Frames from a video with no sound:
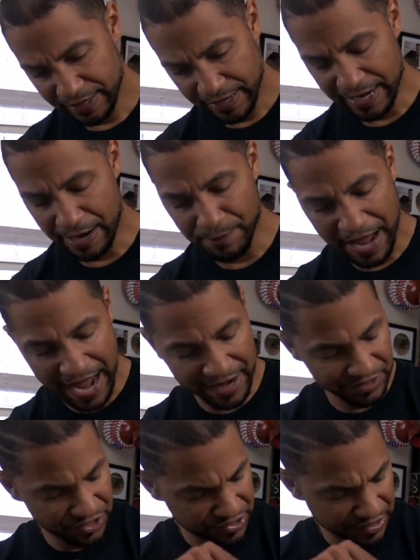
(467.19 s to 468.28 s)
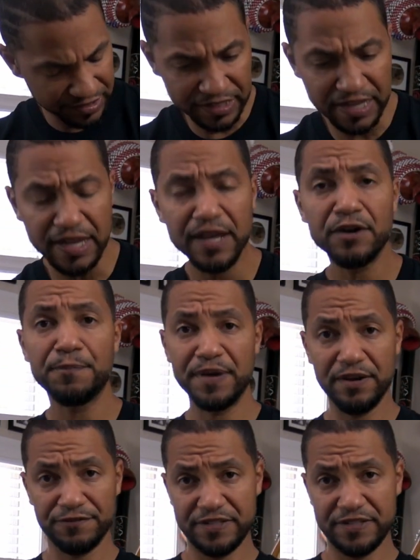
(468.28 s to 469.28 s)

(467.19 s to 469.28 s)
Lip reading: and I'm adding just a little bit of